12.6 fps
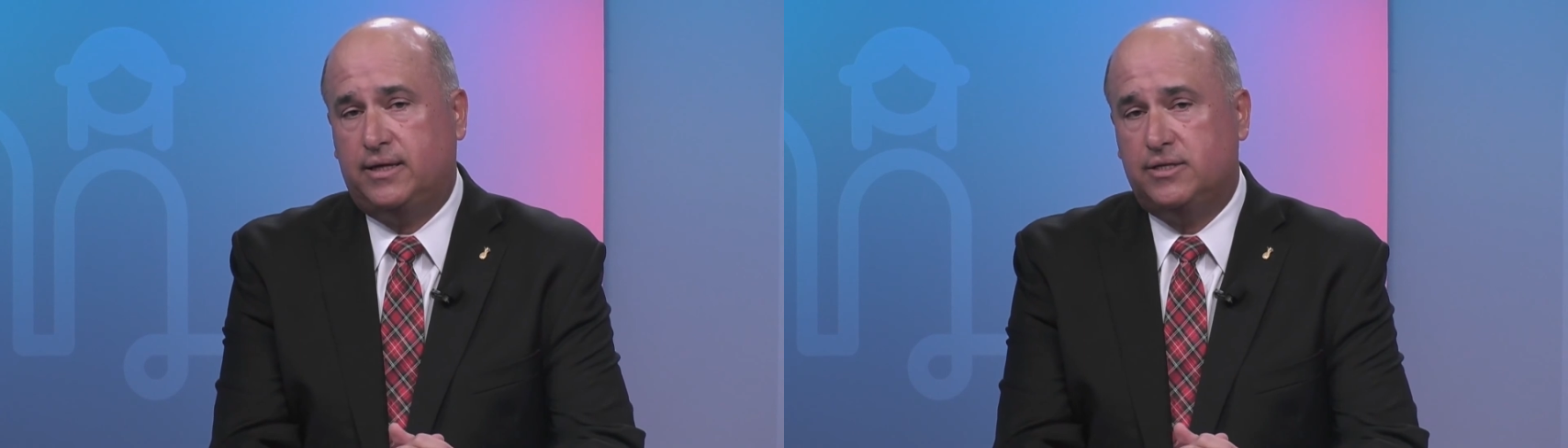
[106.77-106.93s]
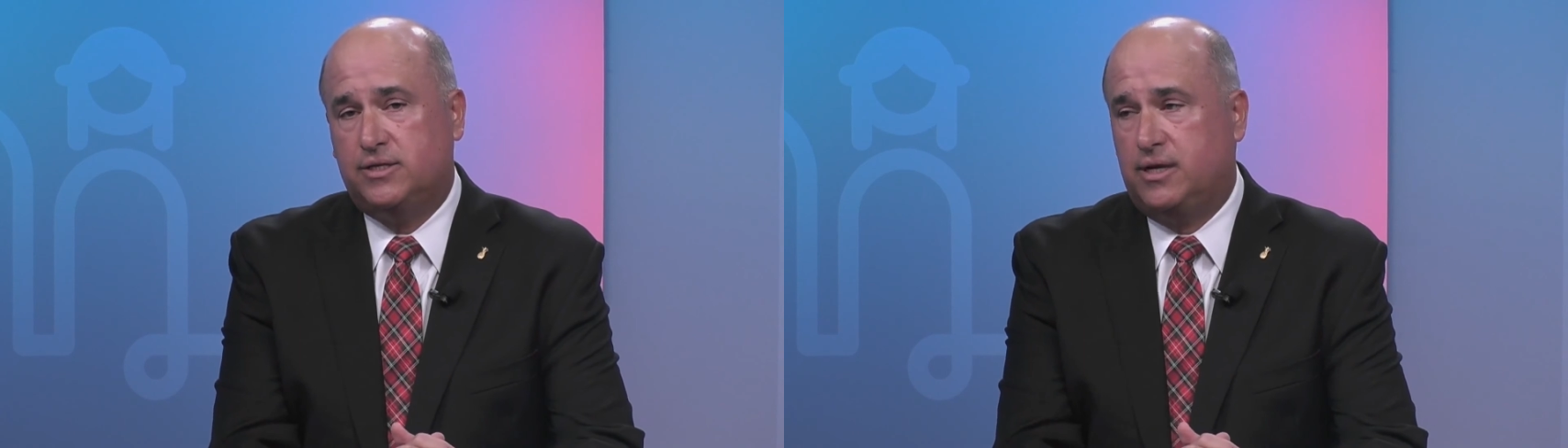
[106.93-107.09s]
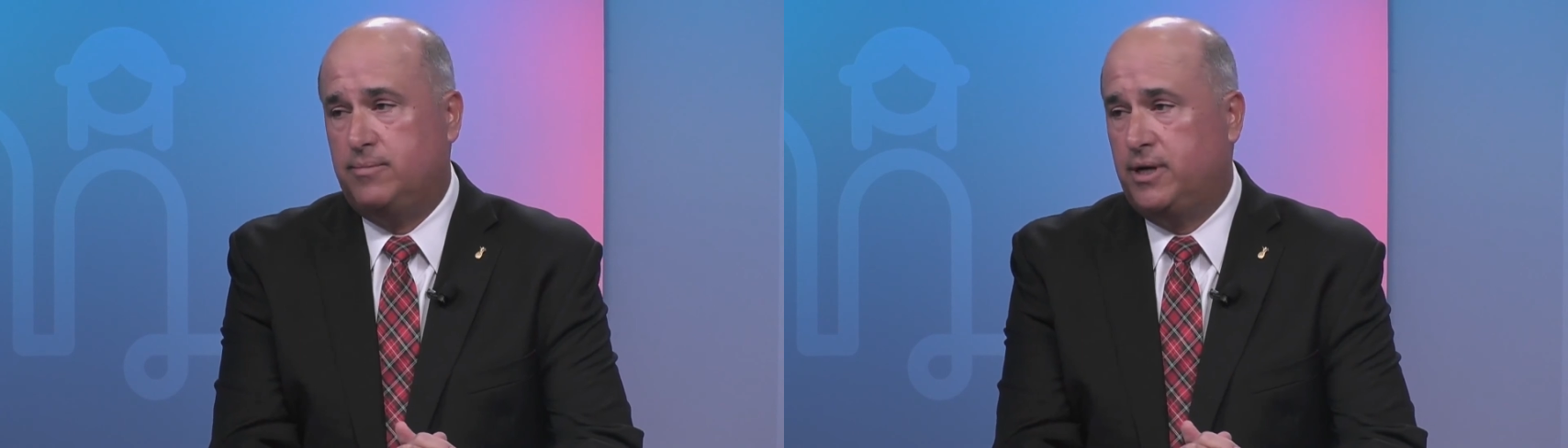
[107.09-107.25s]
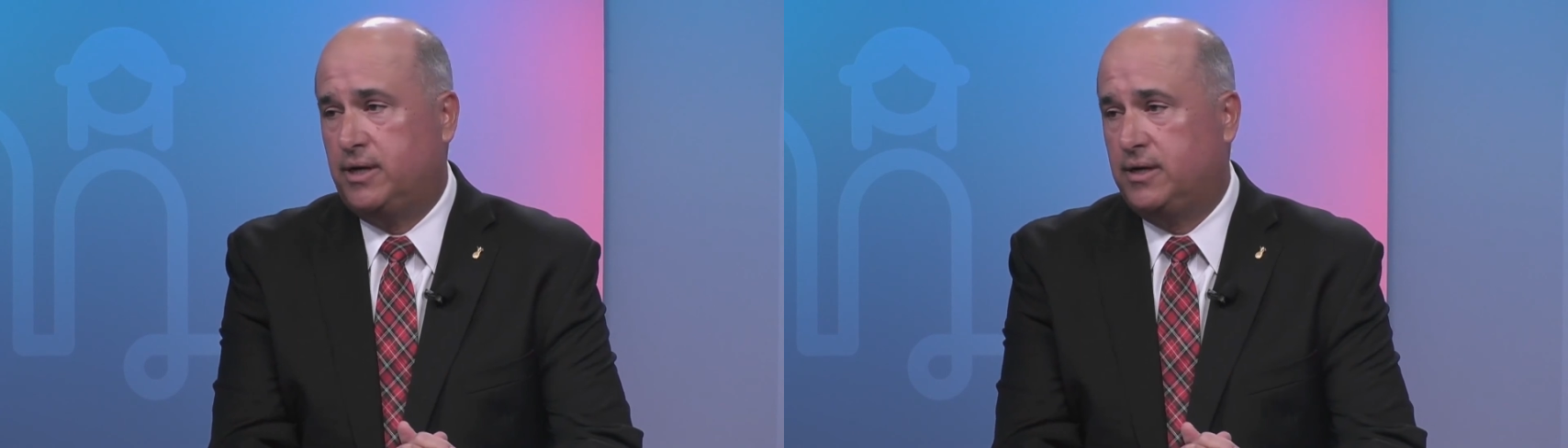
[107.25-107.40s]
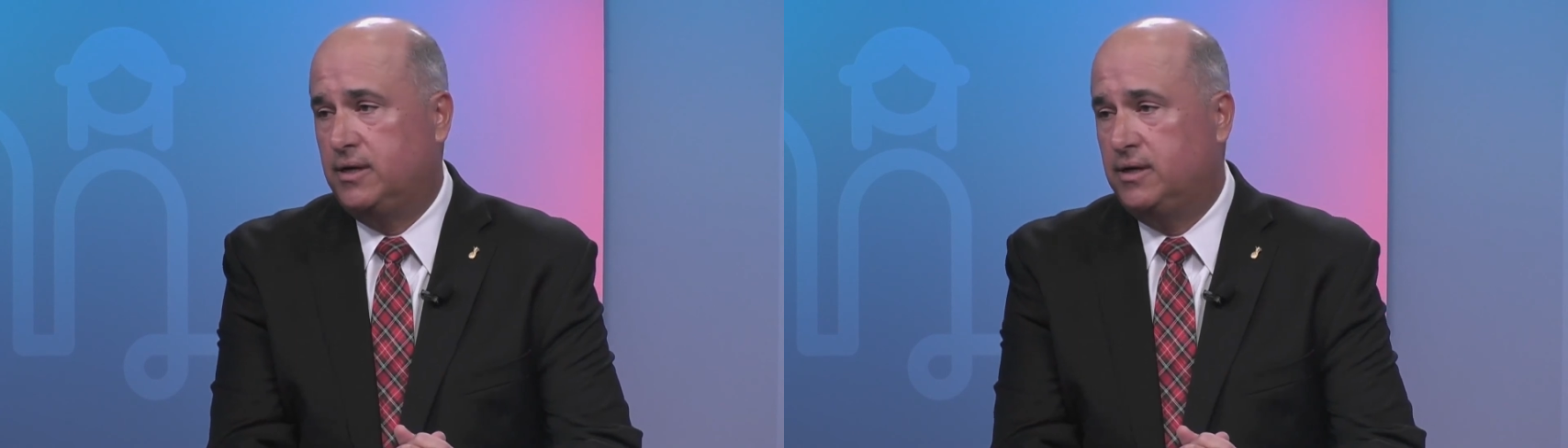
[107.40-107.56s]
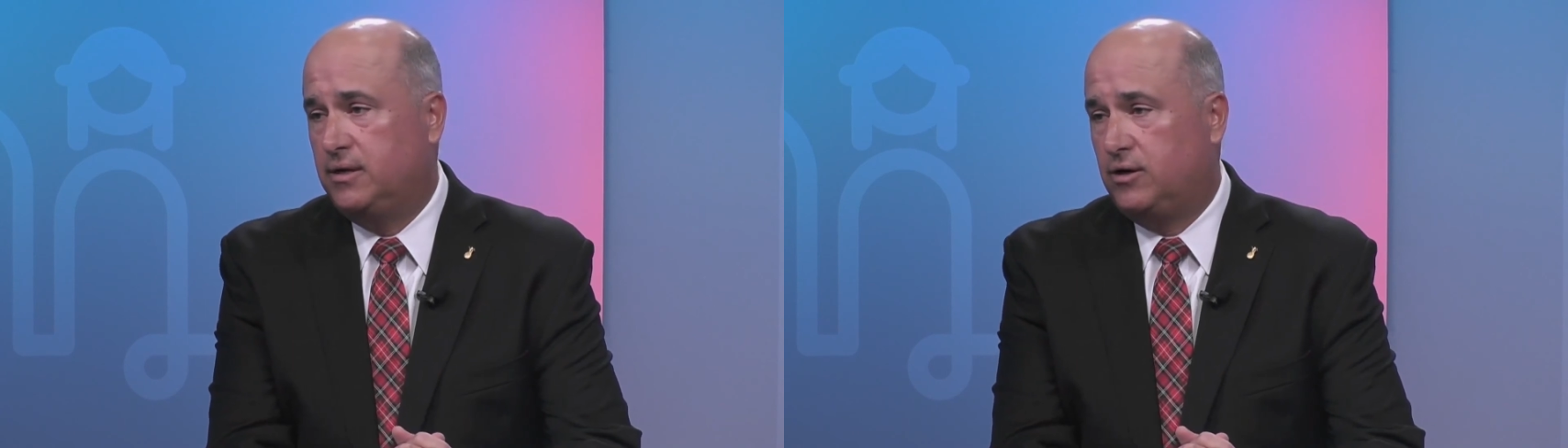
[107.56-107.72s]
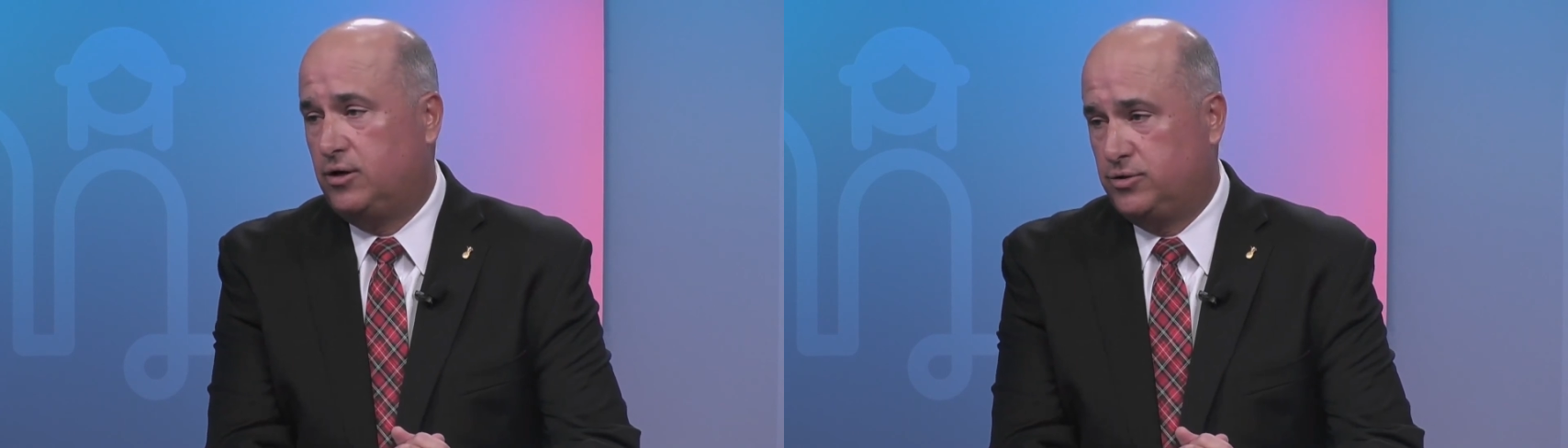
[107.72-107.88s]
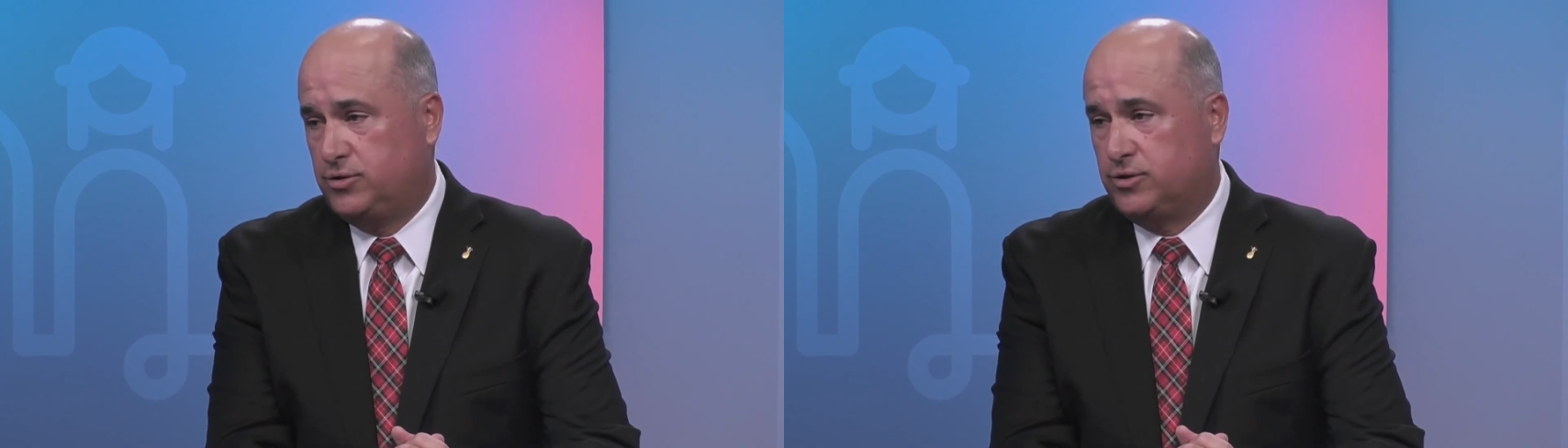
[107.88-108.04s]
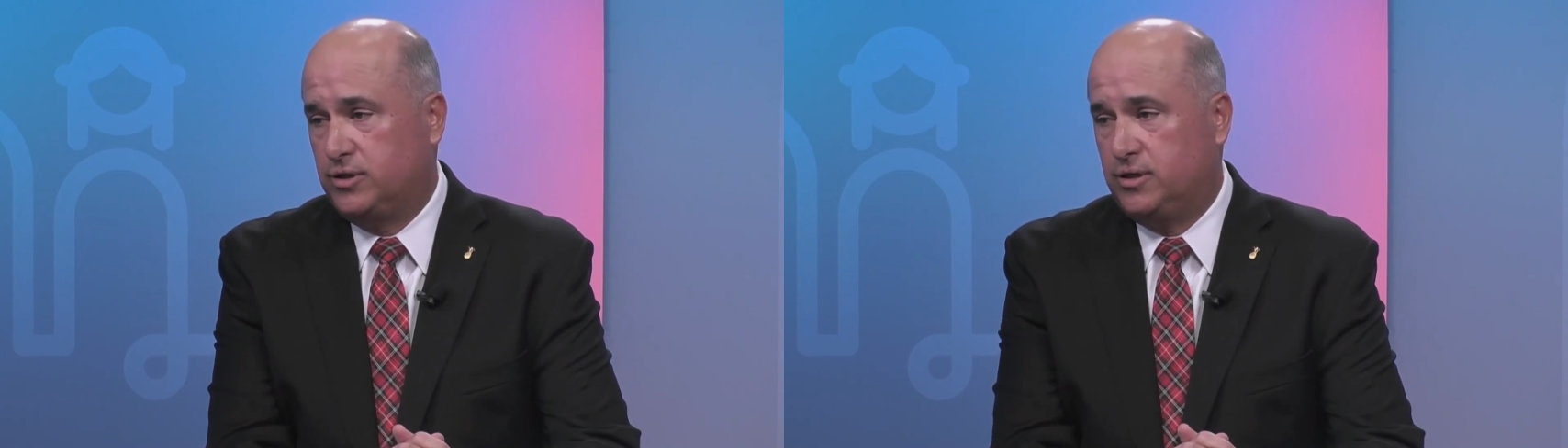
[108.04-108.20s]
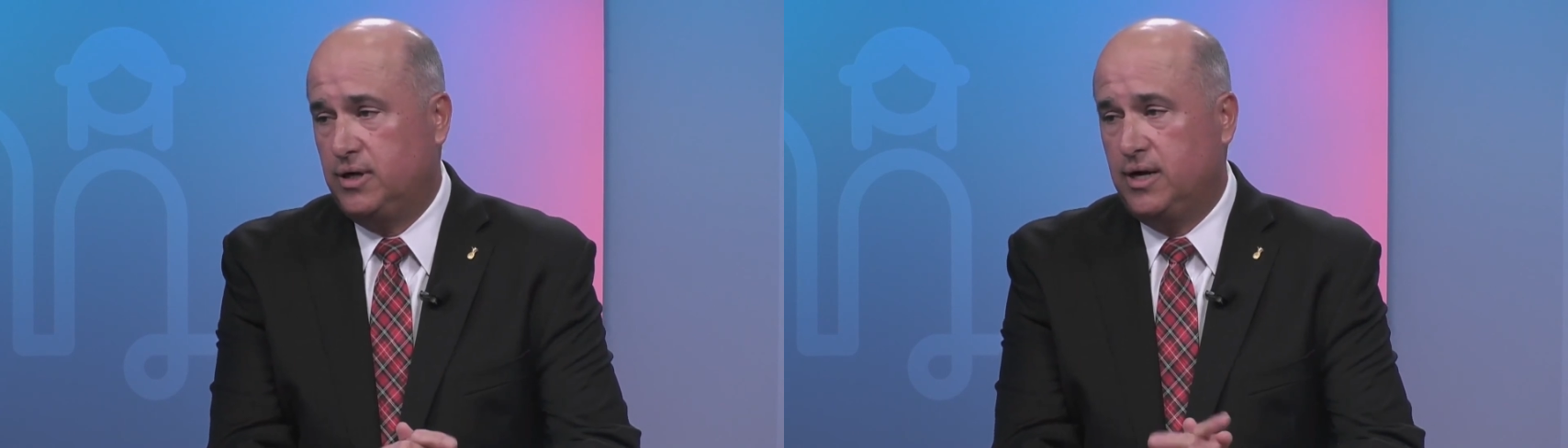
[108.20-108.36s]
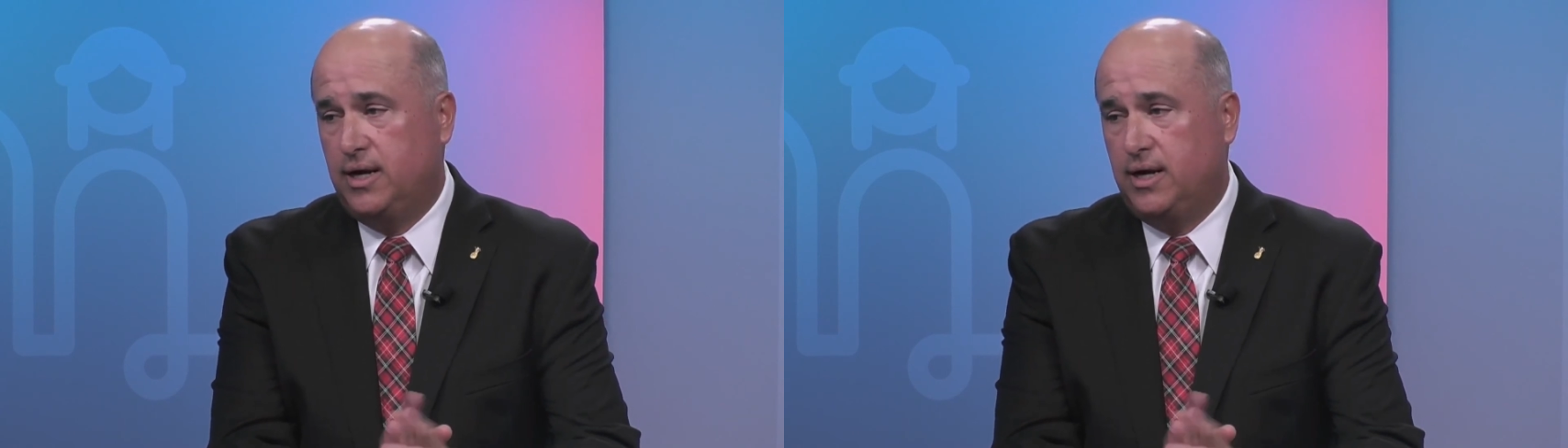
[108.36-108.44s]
ischemic ulcer,